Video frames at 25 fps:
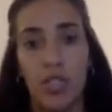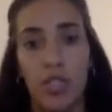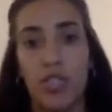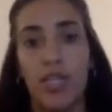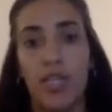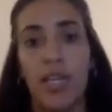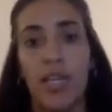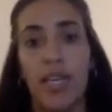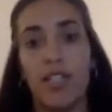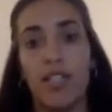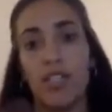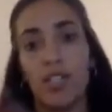and
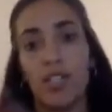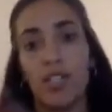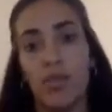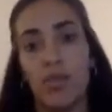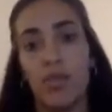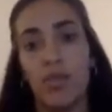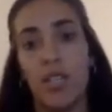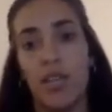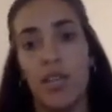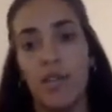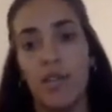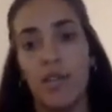you can actually
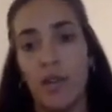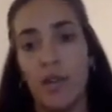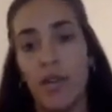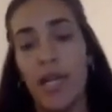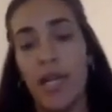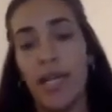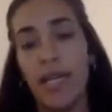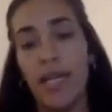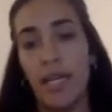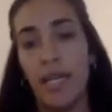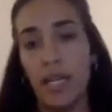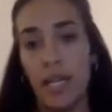use that for
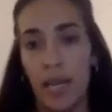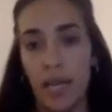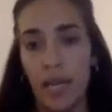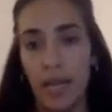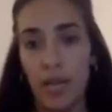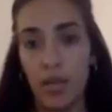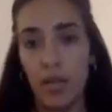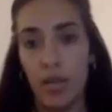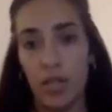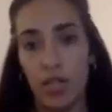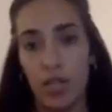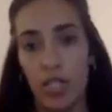any
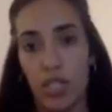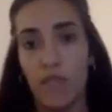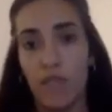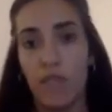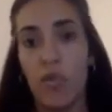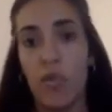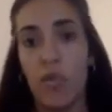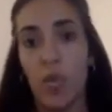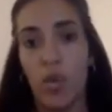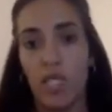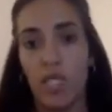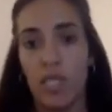client, not just
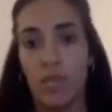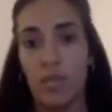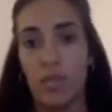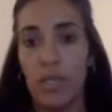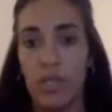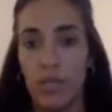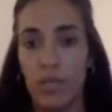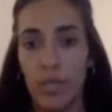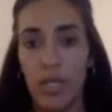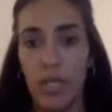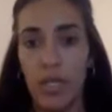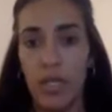for one
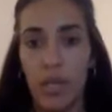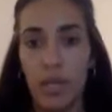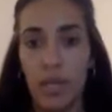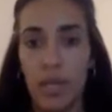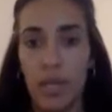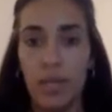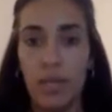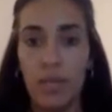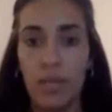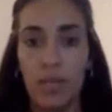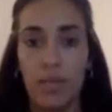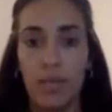specific client.